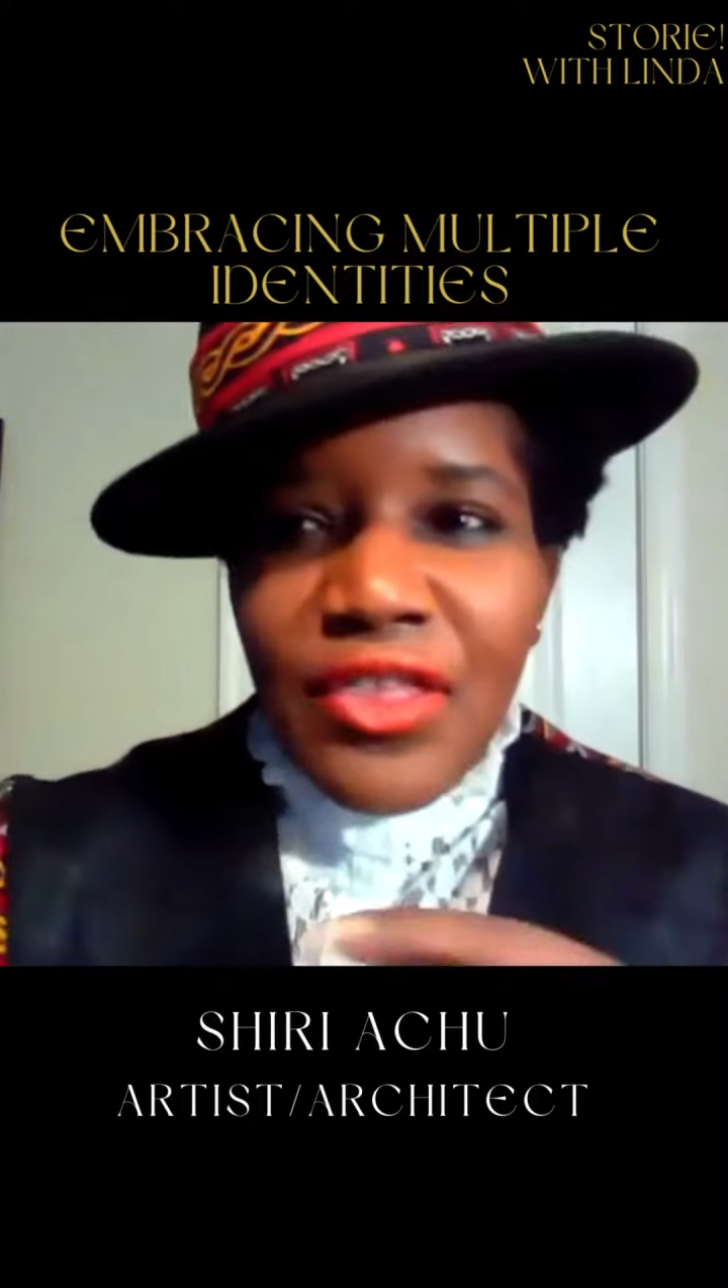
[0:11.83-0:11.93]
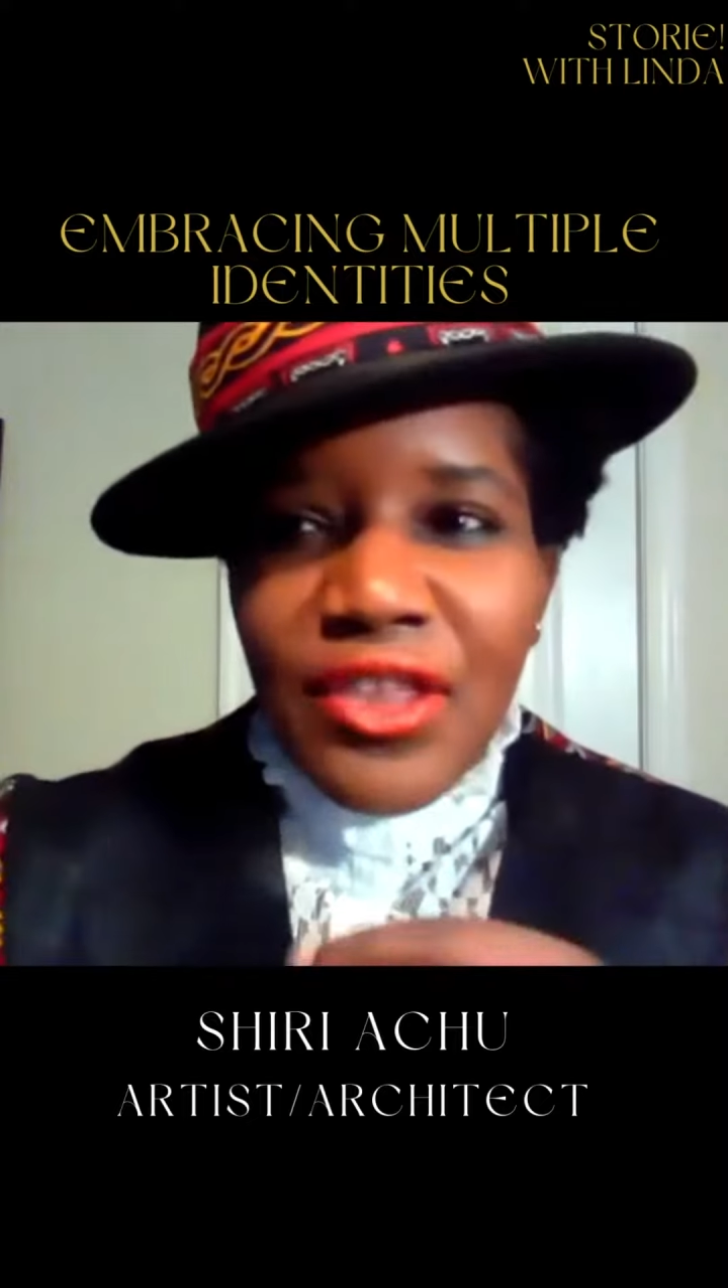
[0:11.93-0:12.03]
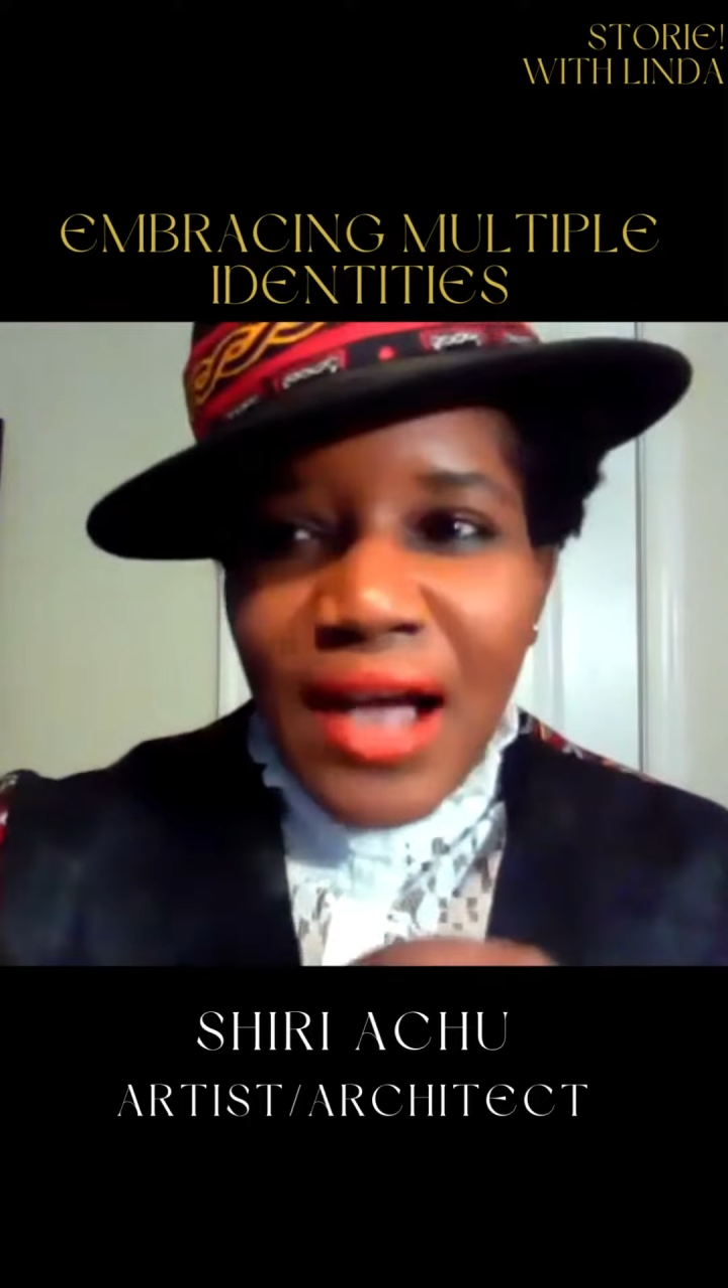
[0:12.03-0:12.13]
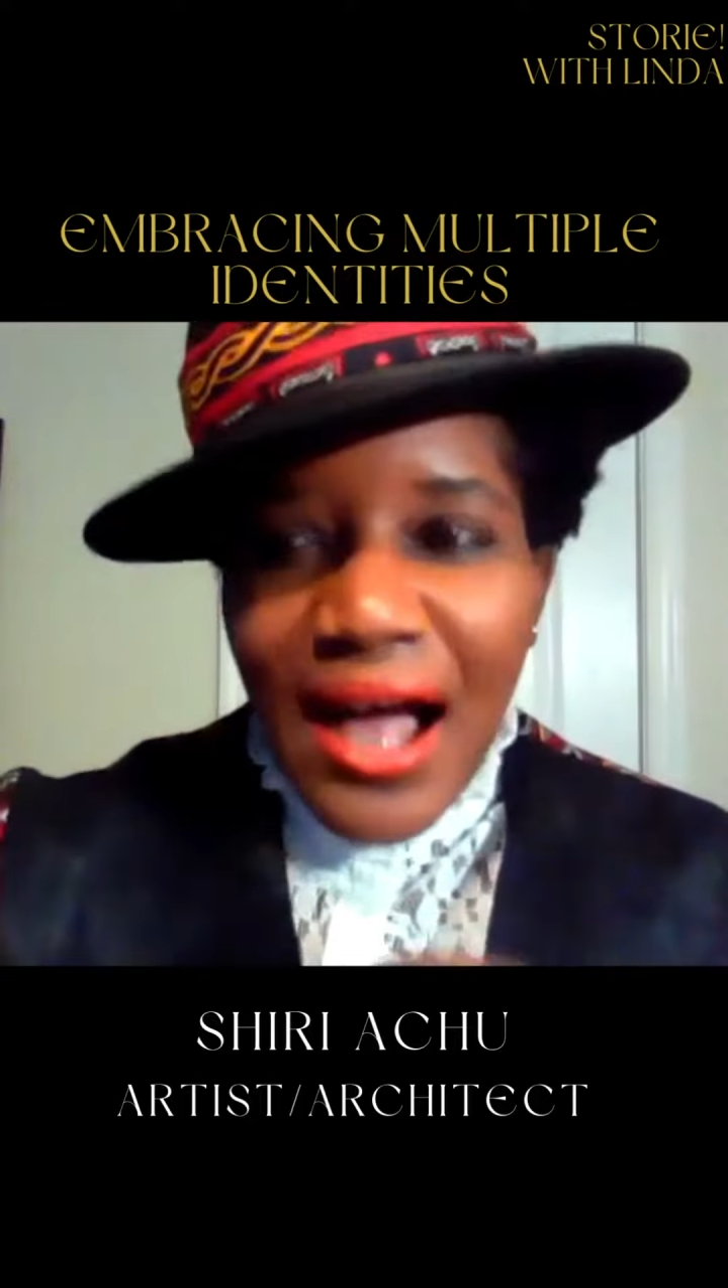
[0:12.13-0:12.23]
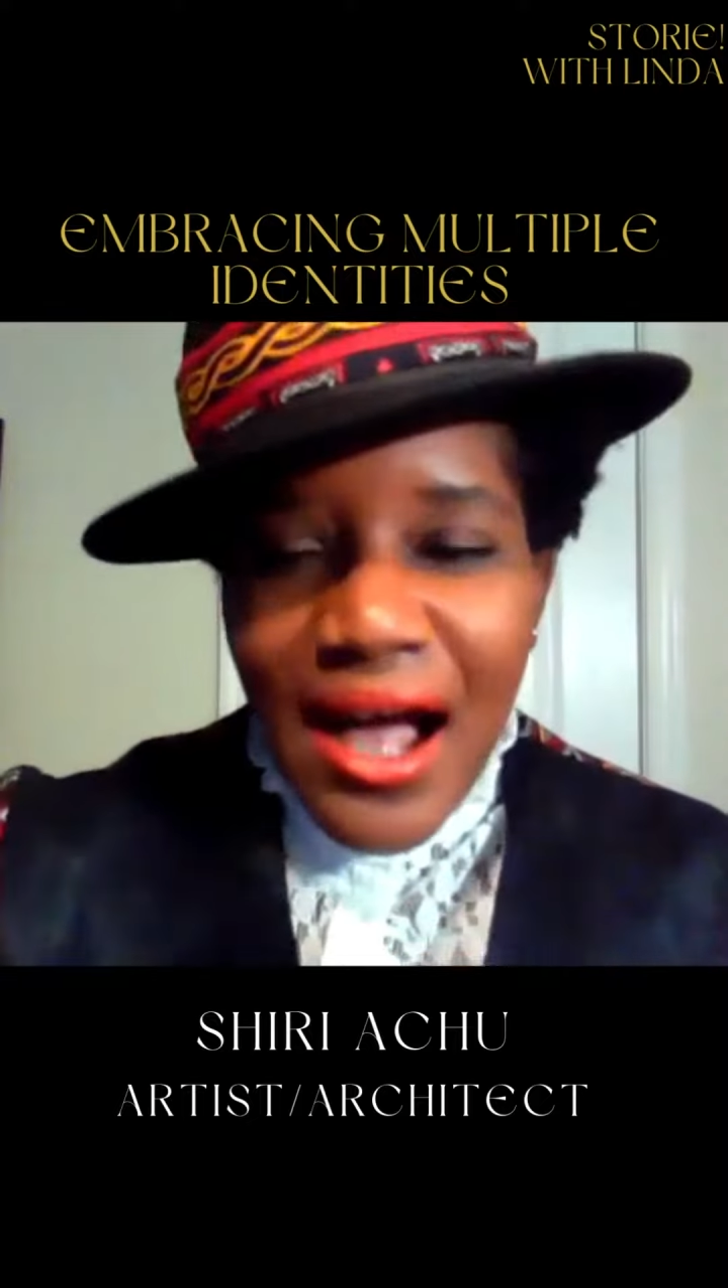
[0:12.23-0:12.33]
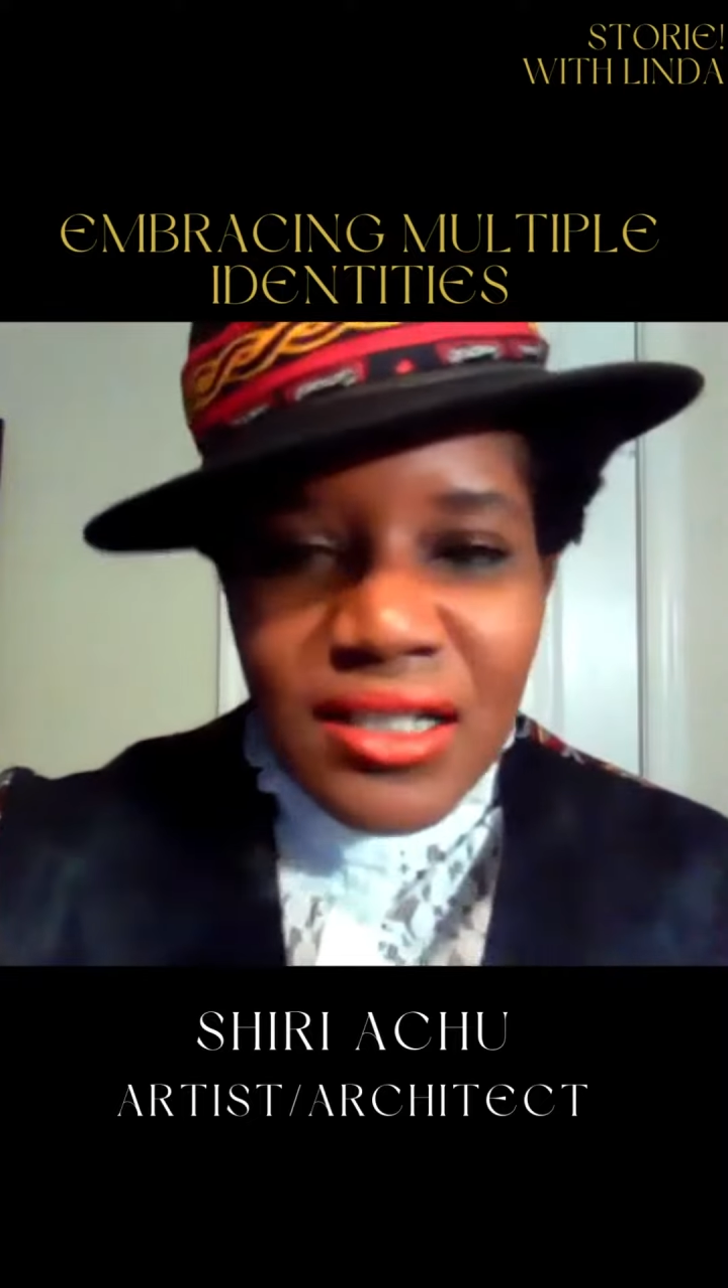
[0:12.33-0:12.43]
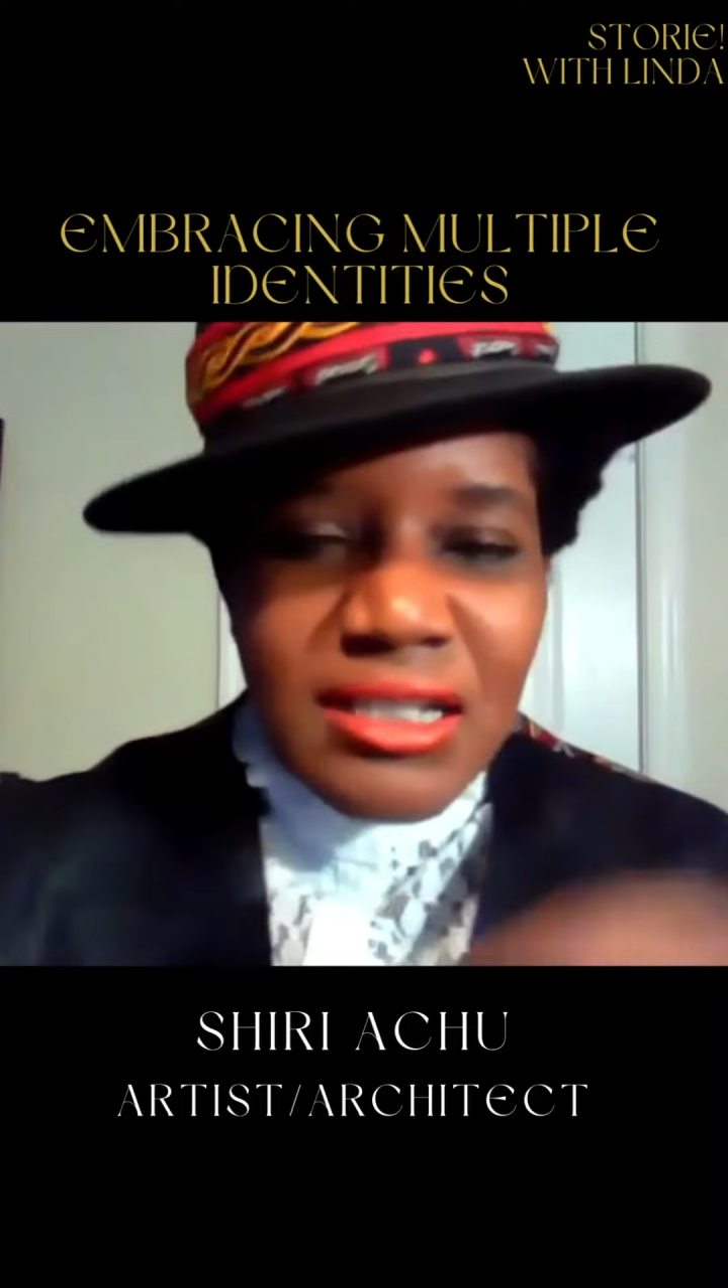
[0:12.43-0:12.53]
the art